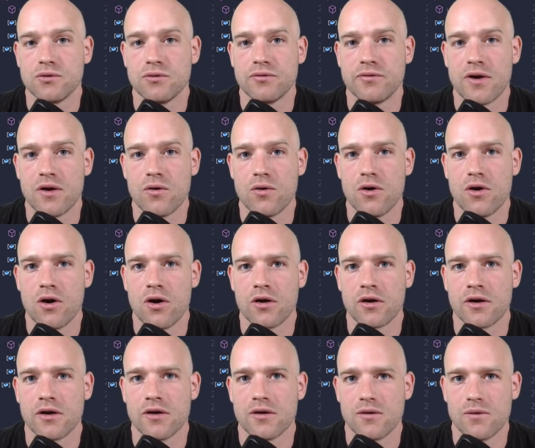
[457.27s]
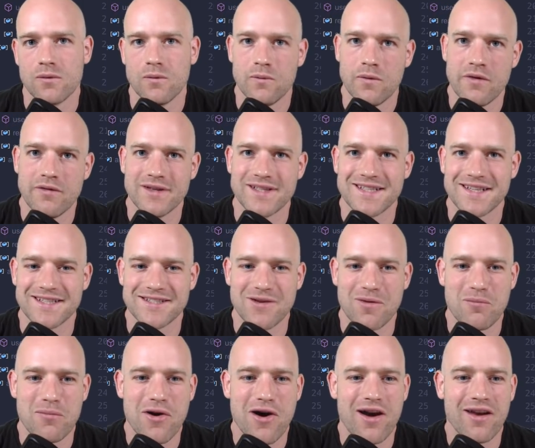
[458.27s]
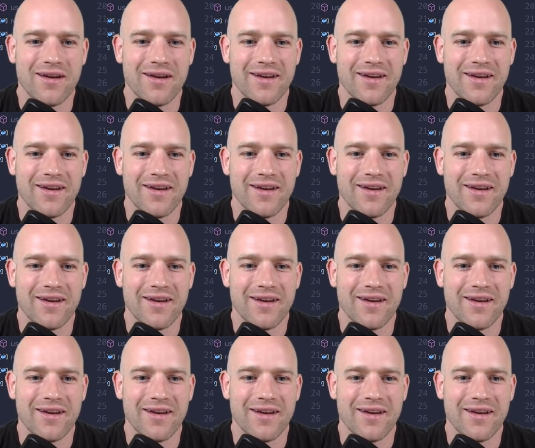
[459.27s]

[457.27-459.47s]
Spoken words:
follow along with this example.